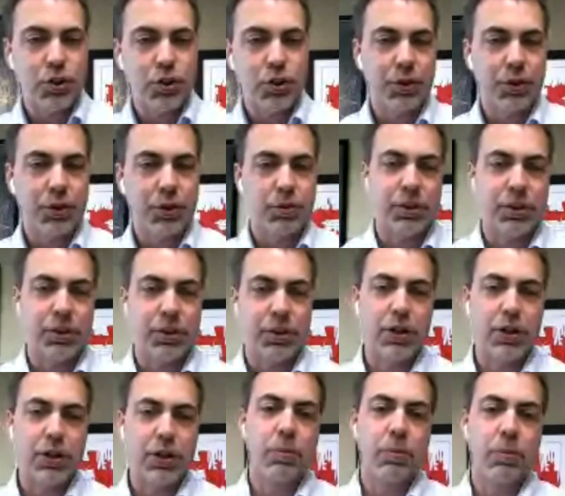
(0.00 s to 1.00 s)
approachable to
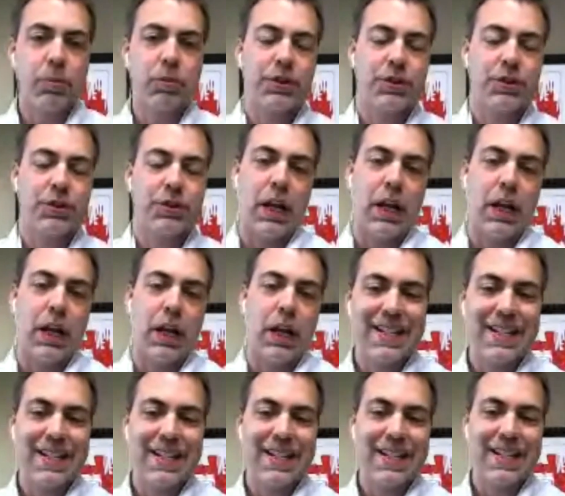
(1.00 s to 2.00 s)
massage therapists
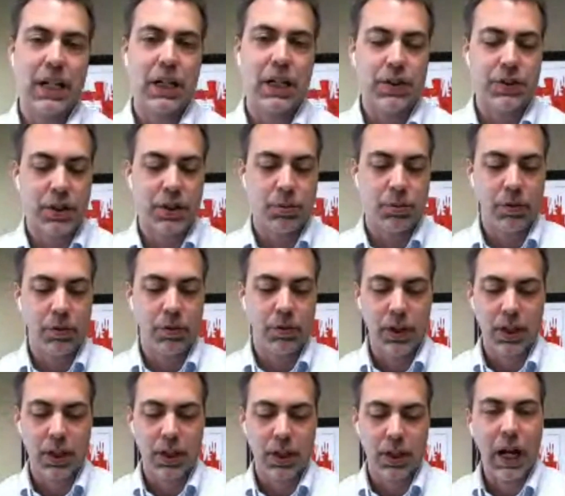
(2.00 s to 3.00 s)
and kind of dig into some
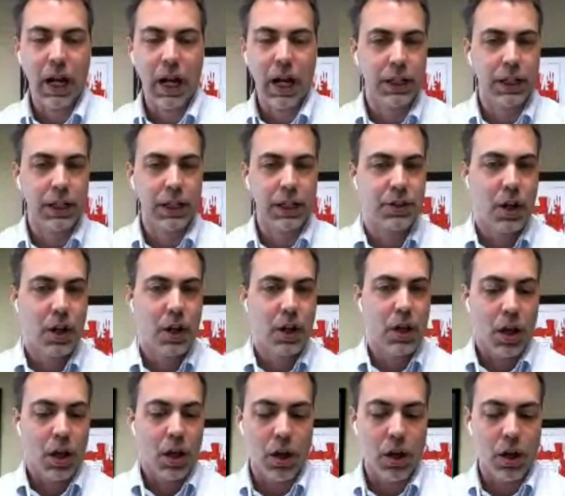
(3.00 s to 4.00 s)
of the highlights
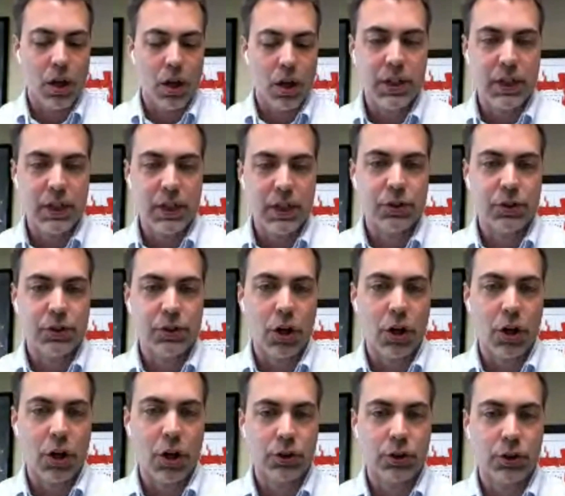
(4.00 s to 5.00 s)
of these
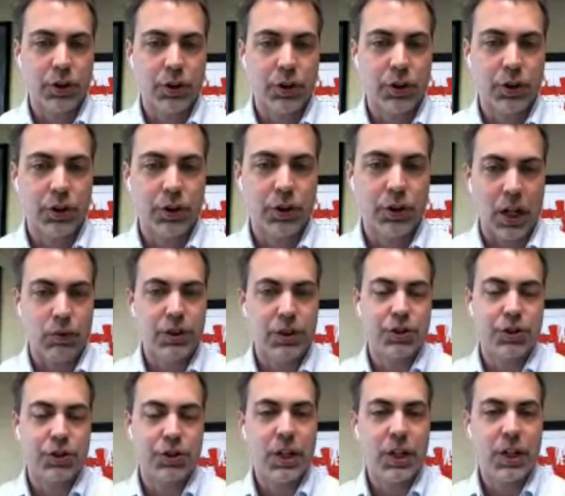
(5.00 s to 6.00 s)
articles and
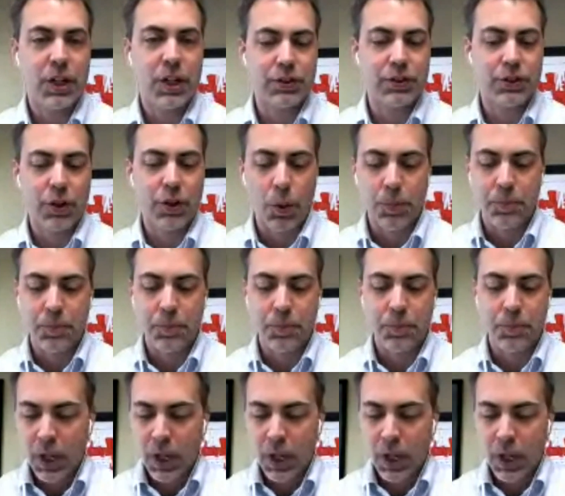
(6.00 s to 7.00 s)
research studies.
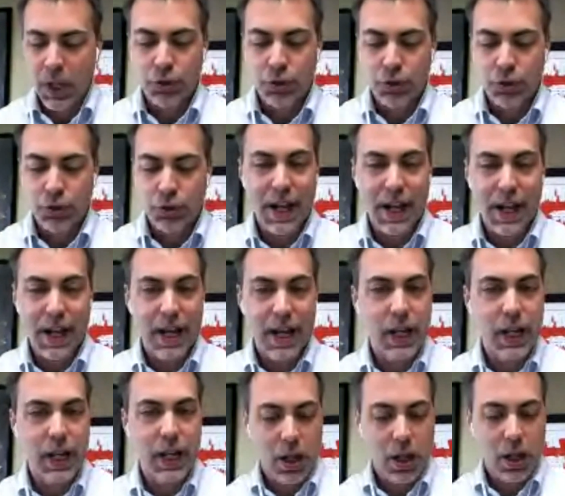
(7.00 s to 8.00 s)
So
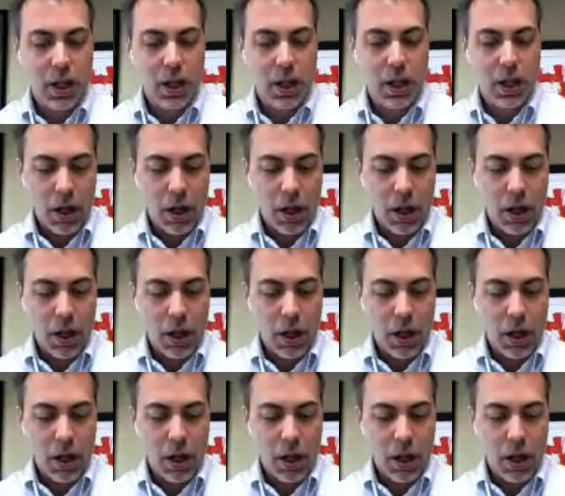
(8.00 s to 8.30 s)
today,